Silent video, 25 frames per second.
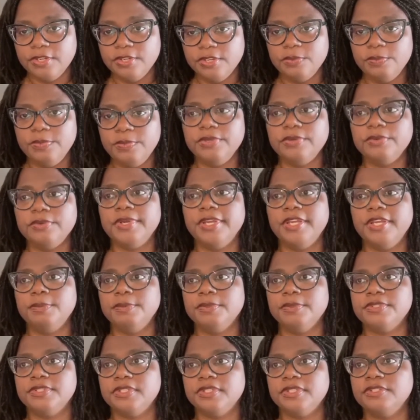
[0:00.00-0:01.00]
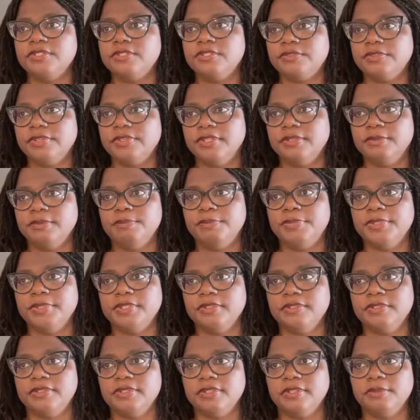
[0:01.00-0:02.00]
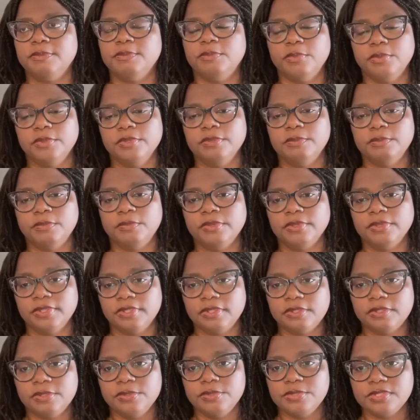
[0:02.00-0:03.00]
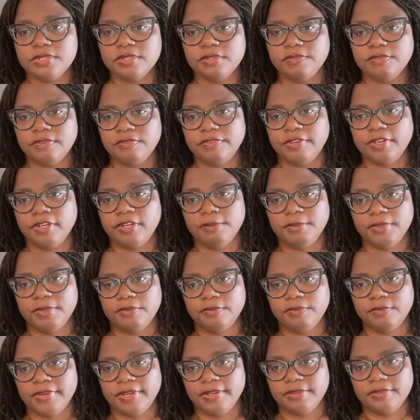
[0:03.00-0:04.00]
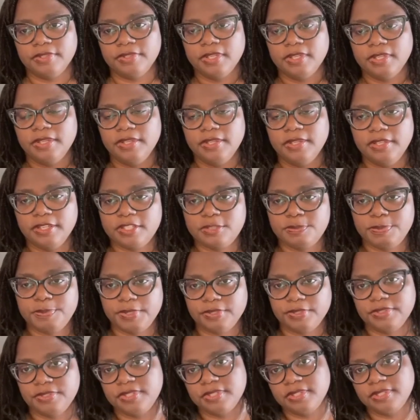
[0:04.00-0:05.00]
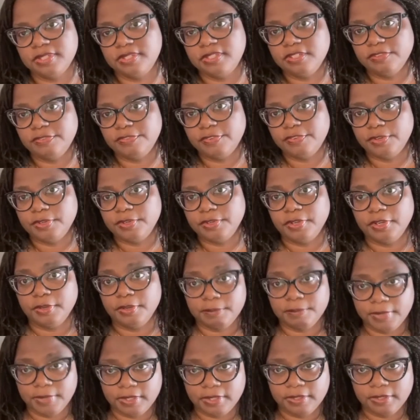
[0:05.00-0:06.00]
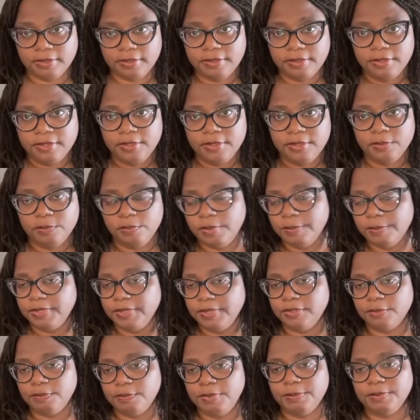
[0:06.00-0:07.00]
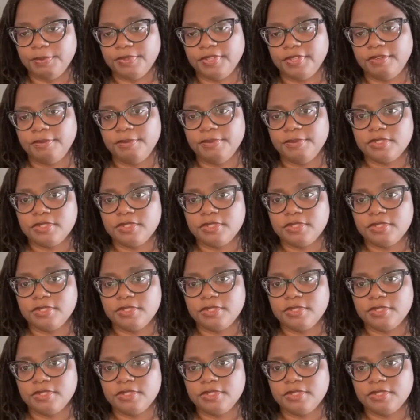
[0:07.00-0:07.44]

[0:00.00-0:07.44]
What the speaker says: we are able to integrate and build a more and more inclusive environment around experiences that differ among women or people that have been